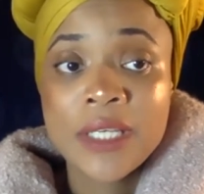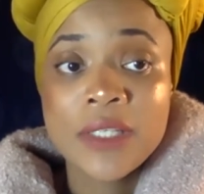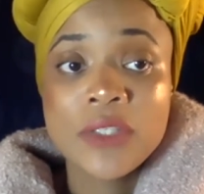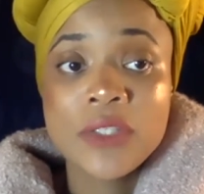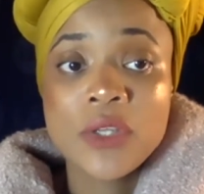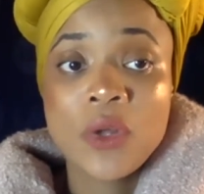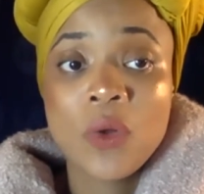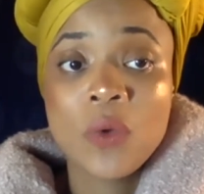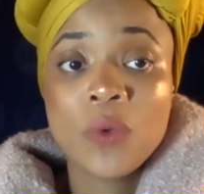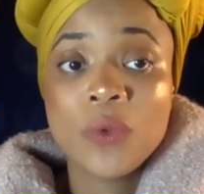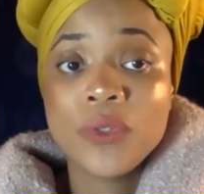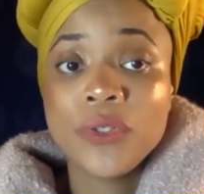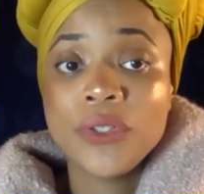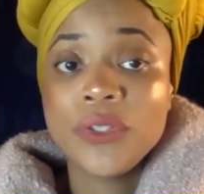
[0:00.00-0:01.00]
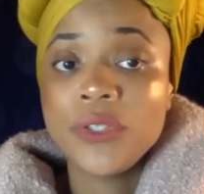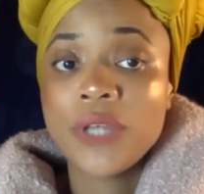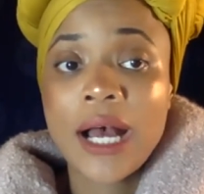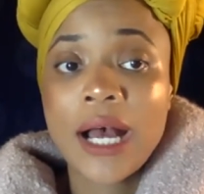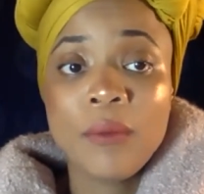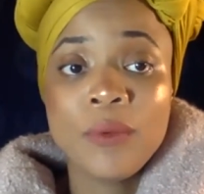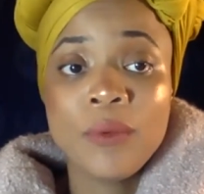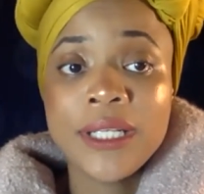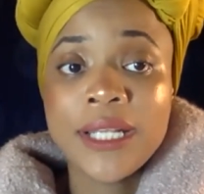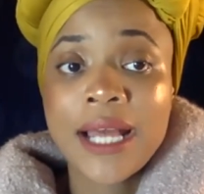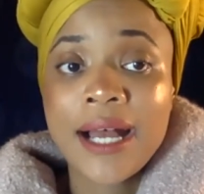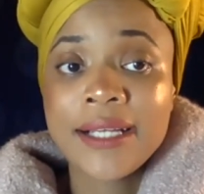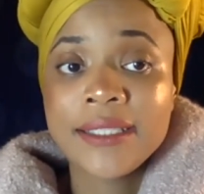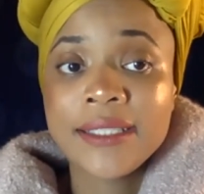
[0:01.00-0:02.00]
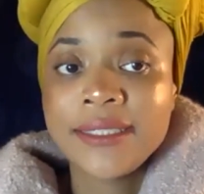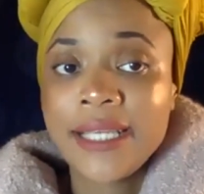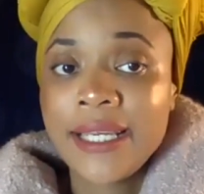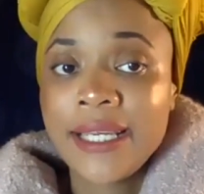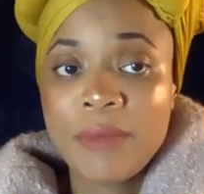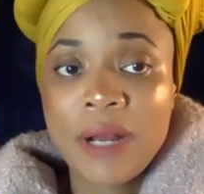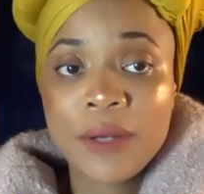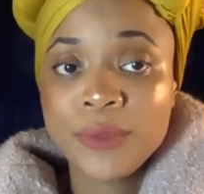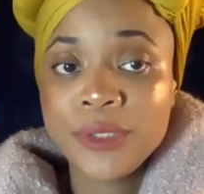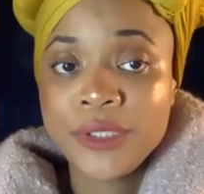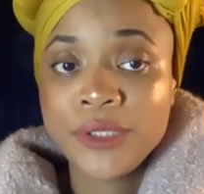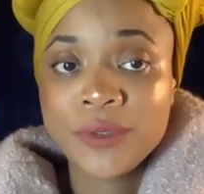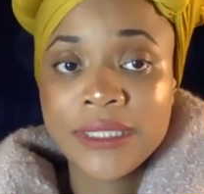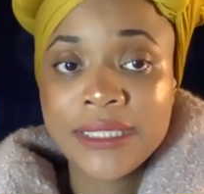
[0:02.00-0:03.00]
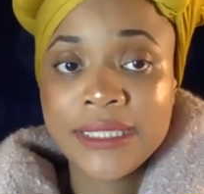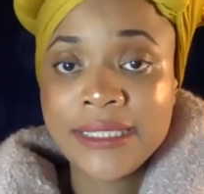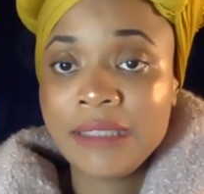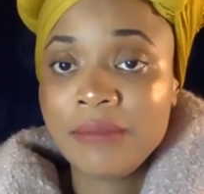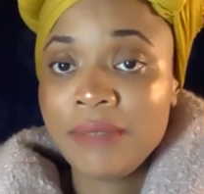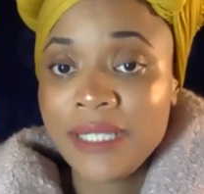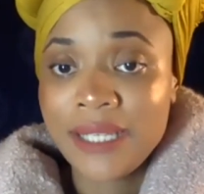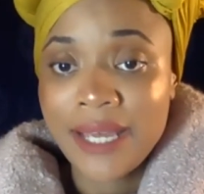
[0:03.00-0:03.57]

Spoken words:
So I would not take my original exhibit and